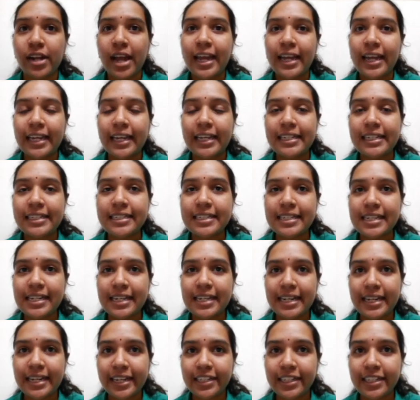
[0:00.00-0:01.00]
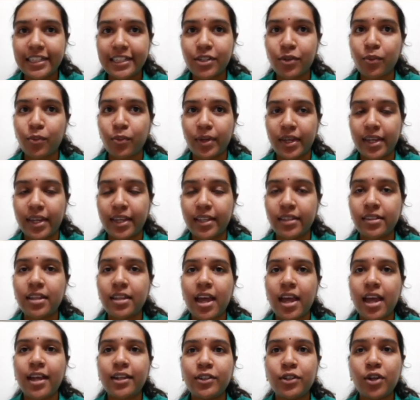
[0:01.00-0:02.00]
interlinked with
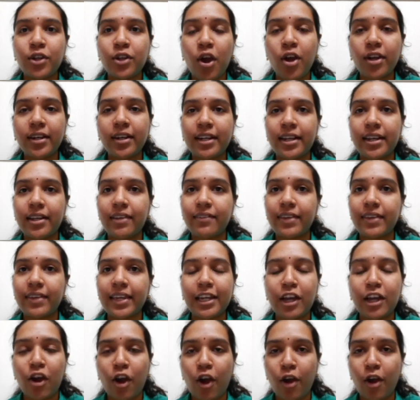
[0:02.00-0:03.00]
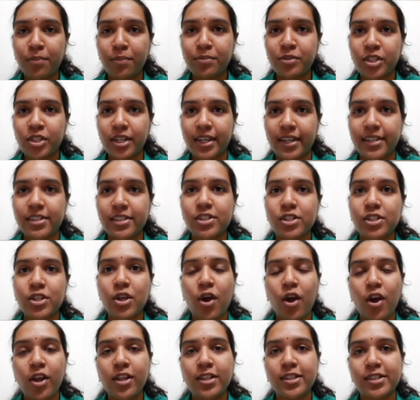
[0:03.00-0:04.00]
non-living objects
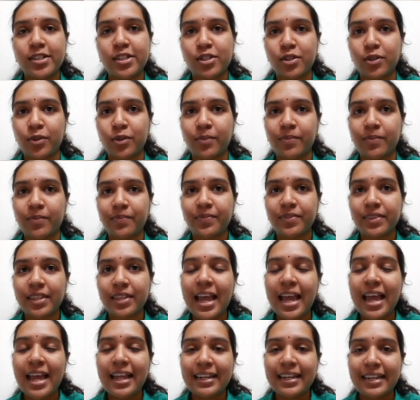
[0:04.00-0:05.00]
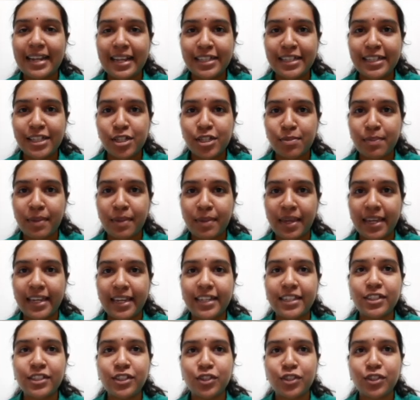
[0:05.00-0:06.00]
also. Let's
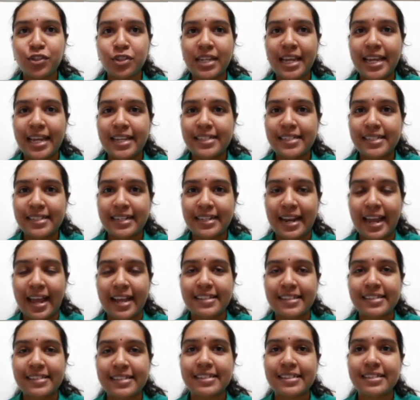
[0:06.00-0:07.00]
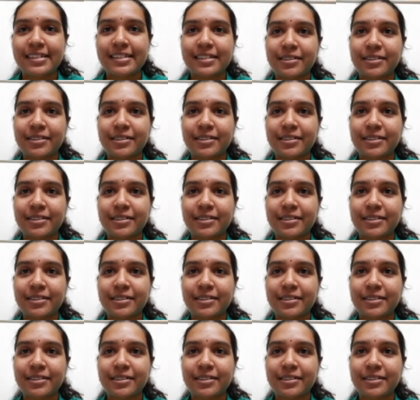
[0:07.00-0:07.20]
begin today's class.